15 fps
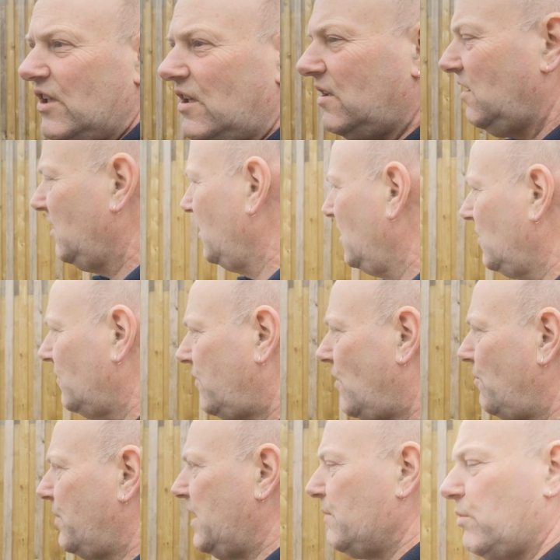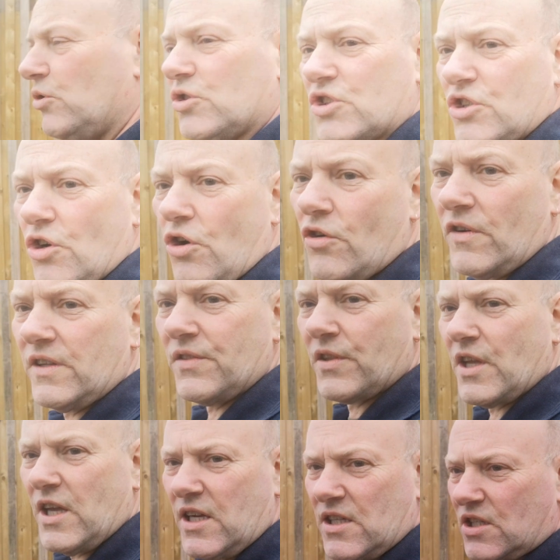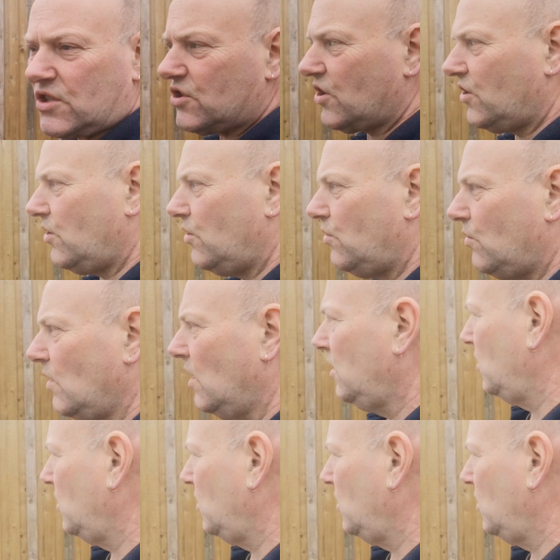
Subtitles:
here, from people storing things to